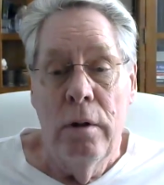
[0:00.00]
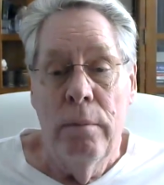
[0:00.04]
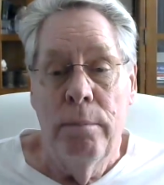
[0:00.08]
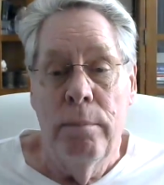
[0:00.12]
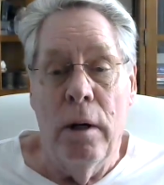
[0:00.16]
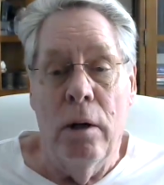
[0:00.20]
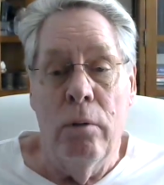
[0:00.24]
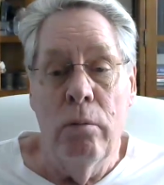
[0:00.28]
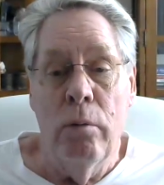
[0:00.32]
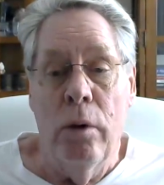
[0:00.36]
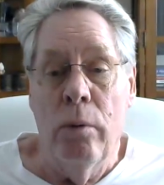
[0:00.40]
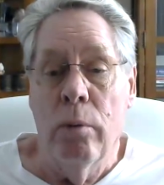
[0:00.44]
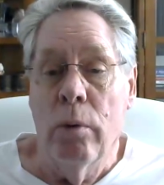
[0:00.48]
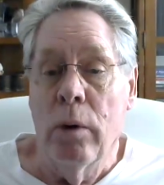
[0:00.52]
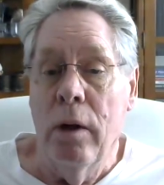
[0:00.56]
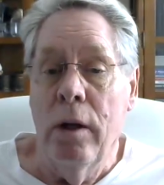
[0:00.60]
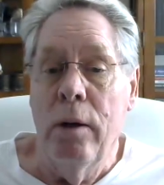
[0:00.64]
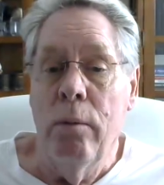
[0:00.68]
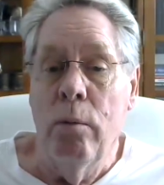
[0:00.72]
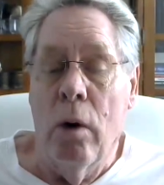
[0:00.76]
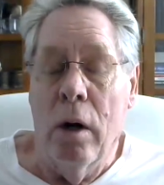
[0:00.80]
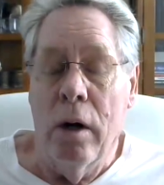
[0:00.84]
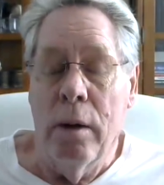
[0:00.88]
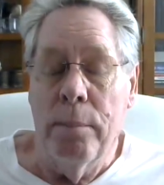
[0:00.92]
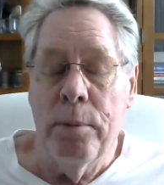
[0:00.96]
But we really
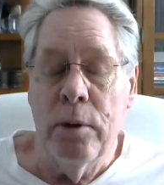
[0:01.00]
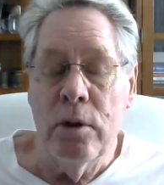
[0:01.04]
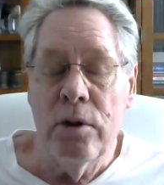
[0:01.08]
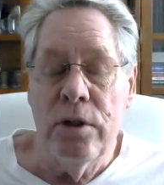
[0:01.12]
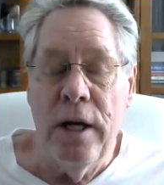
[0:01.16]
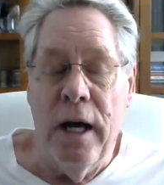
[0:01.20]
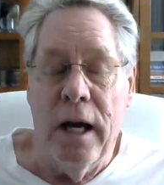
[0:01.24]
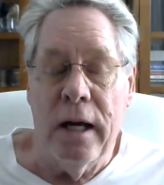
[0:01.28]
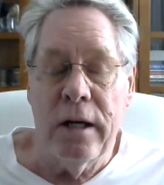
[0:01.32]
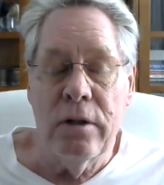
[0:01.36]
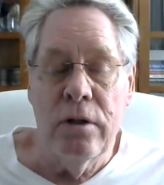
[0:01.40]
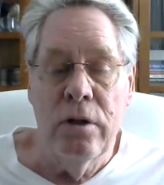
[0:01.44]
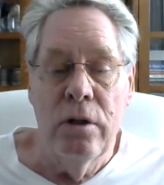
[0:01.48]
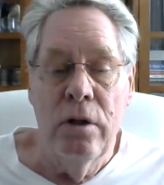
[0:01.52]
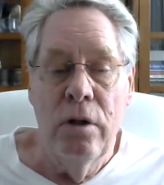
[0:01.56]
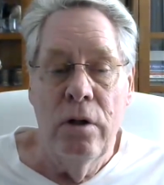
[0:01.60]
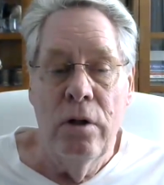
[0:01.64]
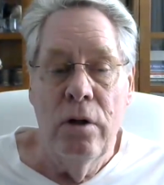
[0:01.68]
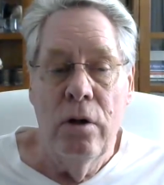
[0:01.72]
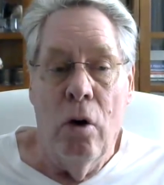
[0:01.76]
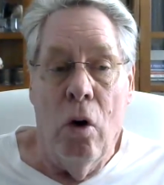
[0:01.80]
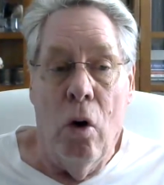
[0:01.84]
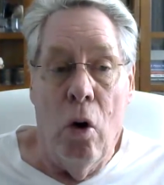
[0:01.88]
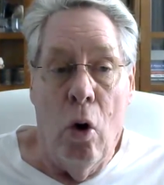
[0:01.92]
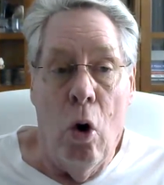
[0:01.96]
want to protect
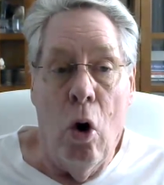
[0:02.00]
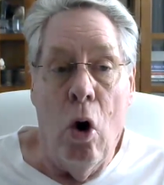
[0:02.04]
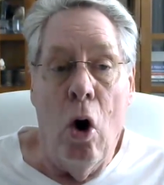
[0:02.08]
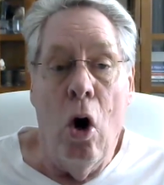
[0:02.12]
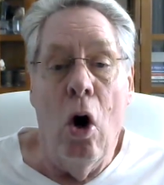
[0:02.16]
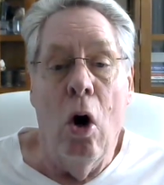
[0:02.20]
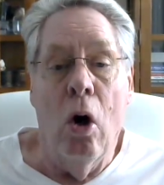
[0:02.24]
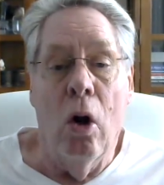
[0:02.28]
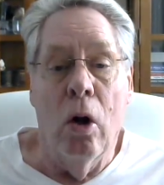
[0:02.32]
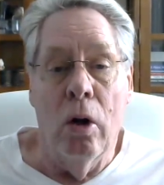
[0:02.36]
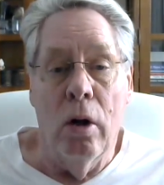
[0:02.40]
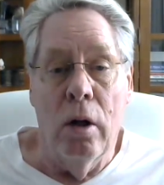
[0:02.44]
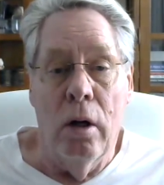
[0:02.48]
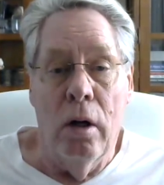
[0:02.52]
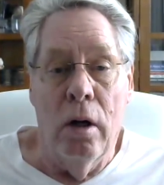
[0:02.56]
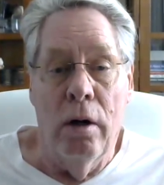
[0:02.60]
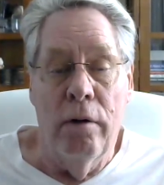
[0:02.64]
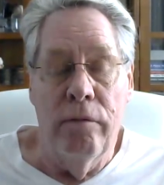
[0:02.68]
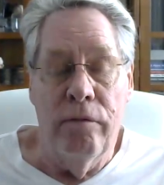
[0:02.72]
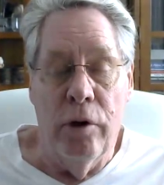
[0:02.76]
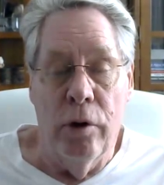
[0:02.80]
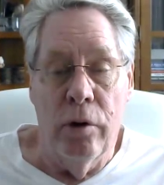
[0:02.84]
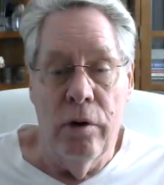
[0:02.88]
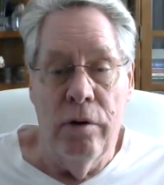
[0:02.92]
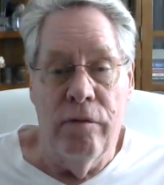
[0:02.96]
all
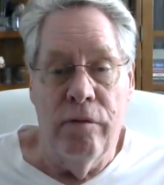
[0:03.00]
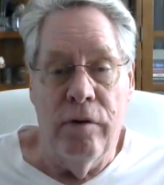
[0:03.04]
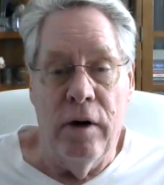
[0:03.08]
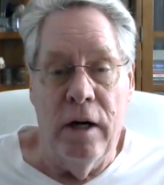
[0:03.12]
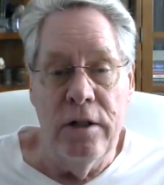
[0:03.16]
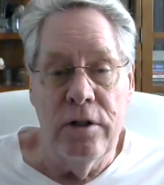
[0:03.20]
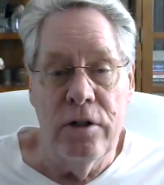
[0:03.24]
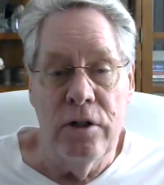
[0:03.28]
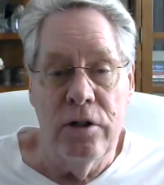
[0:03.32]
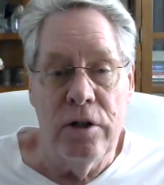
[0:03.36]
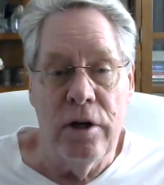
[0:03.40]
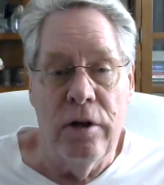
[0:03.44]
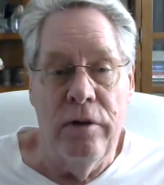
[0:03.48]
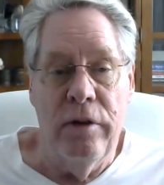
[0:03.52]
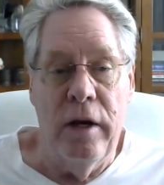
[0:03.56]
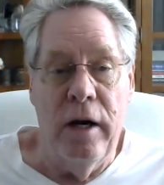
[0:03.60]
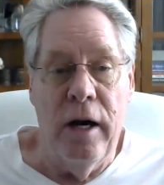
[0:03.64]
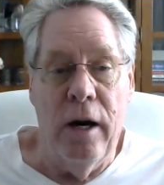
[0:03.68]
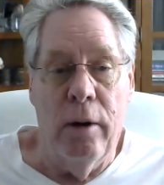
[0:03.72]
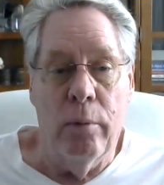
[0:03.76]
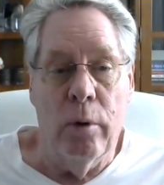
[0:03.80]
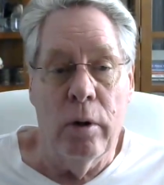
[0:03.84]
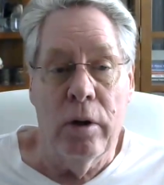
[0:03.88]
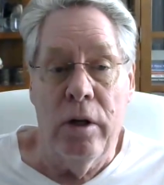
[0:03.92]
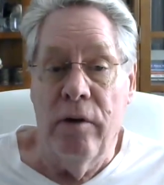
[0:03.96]
of your devices on the
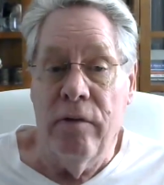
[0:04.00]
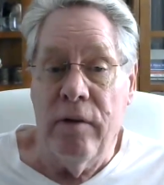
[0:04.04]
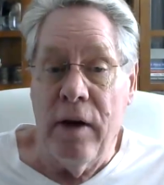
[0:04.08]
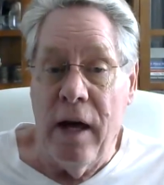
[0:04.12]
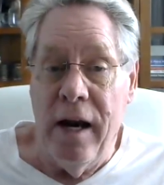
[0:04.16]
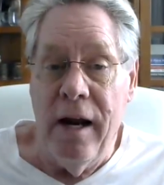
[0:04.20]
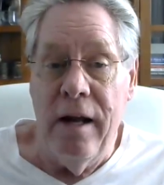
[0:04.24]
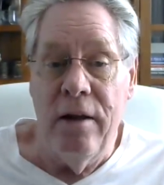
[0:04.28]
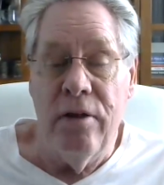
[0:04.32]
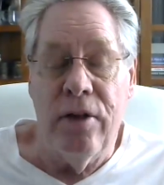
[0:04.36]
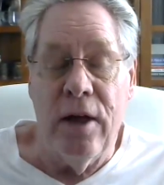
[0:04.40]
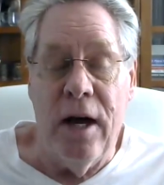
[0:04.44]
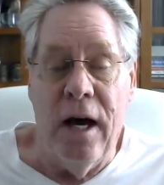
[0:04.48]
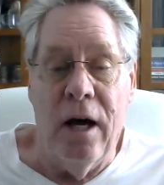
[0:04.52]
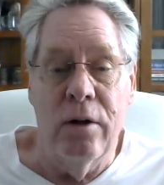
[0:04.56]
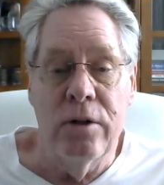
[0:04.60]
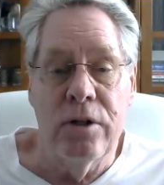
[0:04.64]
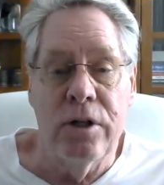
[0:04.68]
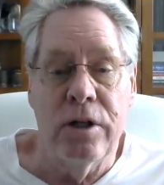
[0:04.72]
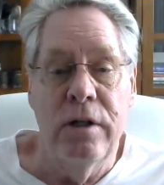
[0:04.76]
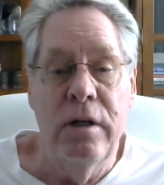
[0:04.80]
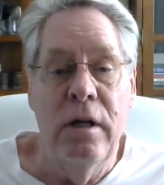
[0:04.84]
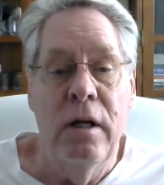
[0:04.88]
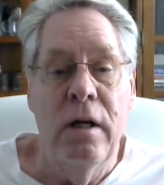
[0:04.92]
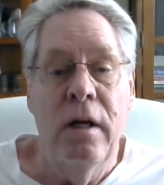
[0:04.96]
network. You've got
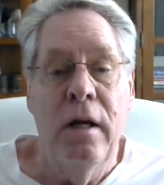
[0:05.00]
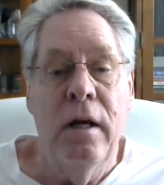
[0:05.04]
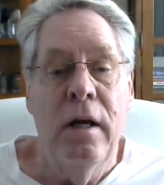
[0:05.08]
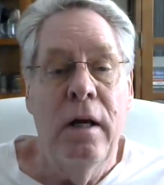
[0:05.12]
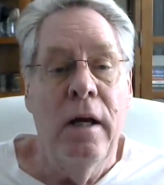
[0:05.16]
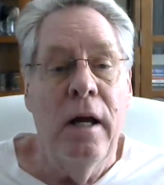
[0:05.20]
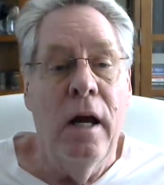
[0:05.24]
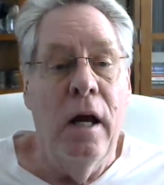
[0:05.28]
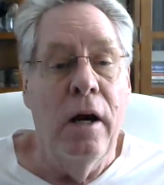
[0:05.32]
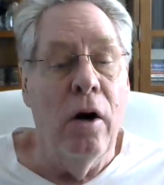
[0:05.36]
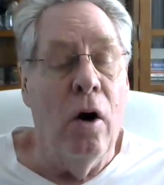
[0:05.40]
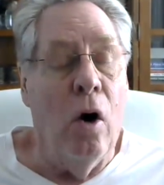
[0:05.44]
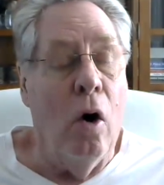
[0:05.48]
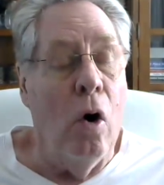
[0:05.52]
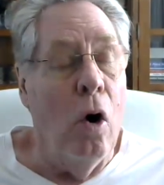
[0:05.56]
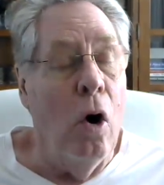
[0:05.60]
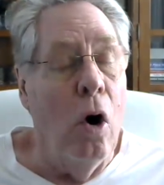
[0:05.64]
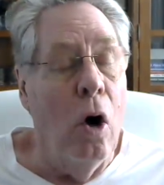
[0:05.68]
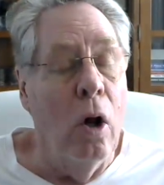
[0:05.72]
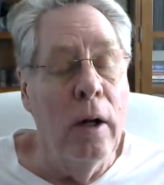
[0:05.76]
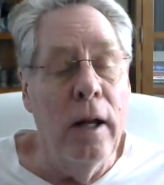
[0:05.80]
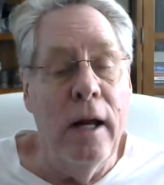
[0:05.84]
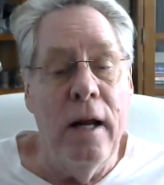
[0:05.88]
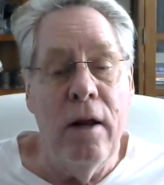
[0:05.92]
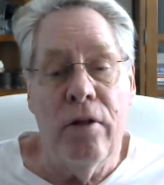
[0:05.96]
8,000 and
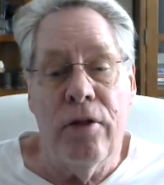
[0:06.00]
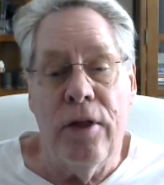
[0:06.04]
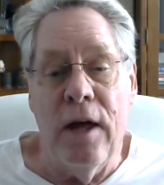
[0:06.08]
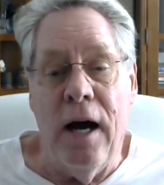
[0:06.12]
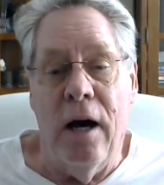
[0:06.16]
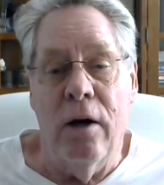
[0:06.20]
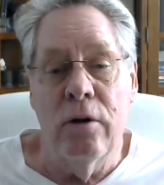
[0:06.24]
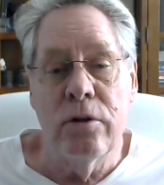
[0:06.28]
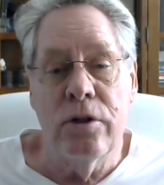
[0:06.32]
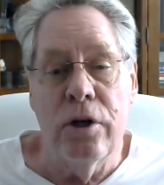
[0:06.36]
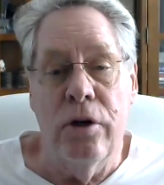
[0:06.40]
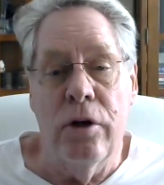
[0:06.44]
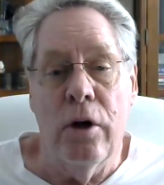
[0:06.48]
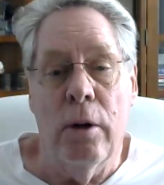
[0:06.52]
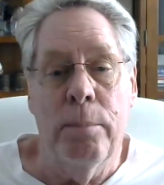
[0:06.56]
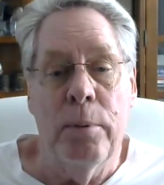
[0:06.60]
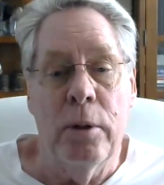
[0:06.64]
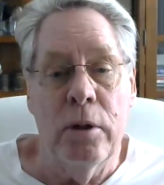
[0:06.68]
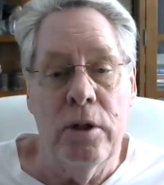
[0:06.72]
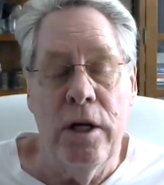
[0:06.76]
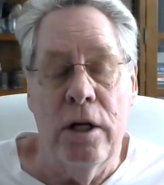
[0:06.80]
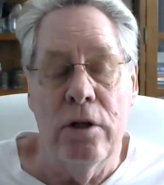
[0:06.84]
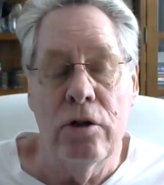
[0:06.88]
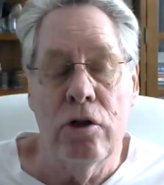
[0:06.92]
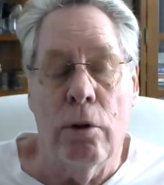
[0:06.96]
all 8,000 are
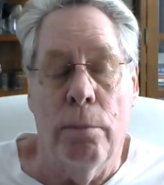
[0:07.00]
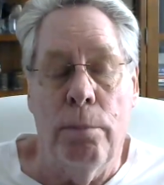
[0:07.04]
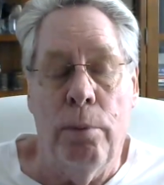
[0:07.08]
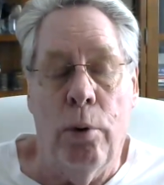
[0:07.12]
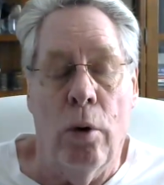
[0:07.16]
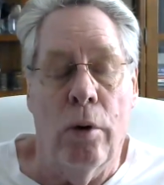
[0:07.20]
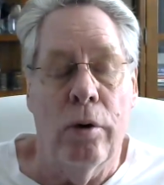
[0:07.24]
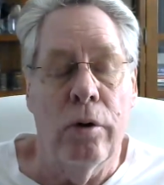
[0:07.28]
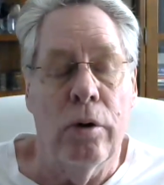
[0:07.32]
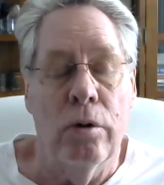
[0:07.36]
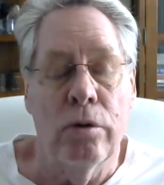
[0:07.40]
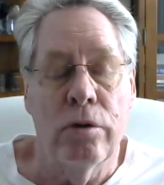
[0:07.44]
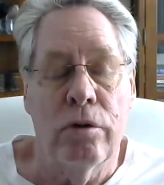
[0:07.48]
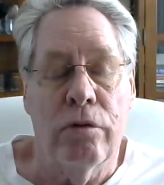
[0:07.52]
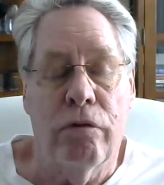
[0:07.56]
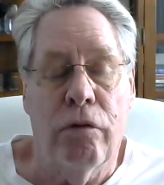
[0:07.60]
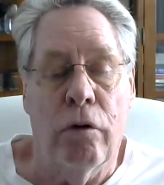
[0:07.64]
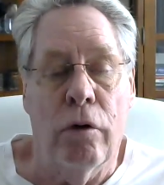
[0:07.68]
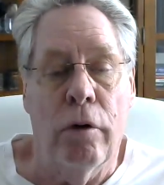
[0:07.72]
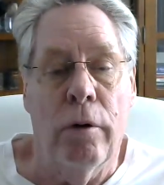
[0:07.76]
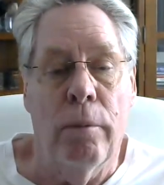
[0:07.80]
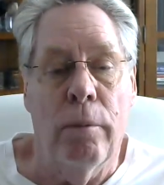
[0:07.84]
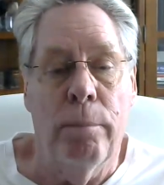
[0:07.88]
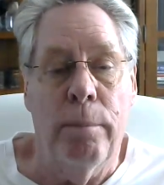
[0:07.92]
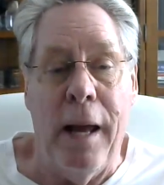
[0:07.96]
potential portals
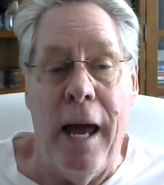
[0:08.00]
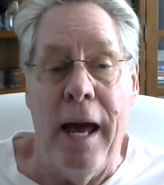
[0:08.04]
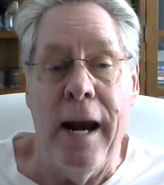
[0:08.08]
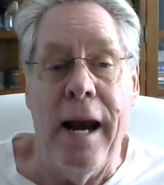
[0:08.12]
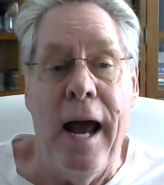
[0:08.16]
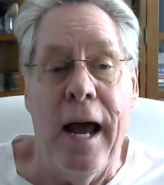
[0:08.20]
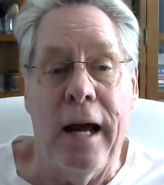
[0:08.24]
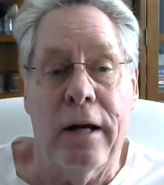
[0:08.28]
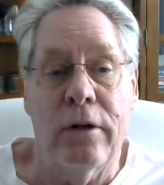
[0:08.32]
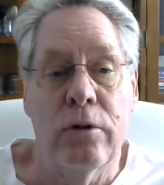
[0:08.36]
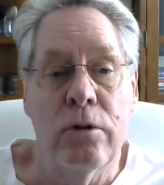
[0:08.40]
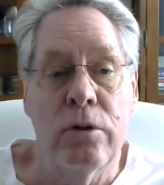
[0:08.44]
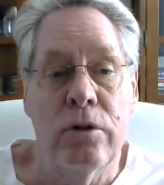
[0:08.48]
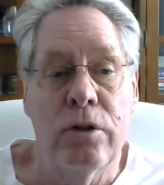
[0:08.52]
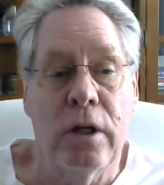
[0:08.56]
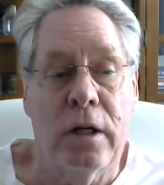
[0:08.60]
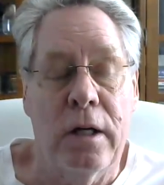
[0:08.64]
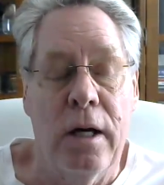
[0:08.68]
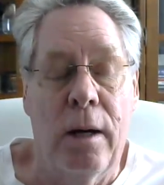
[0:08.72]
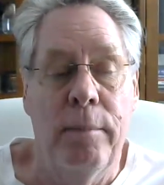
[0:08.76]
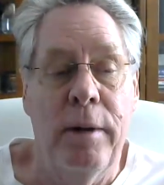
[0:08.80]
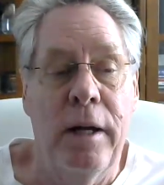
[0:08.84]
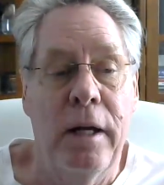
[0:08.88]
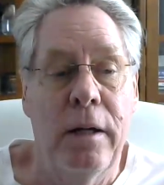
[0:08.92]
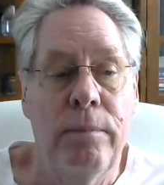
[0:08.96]
for bad actors to
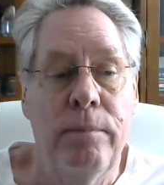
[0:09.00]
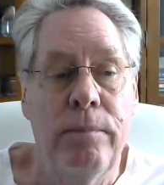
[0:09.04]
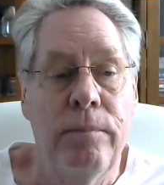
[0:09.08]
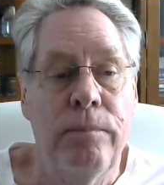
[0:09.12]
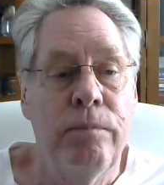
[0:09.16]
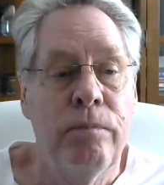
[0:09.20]
come in.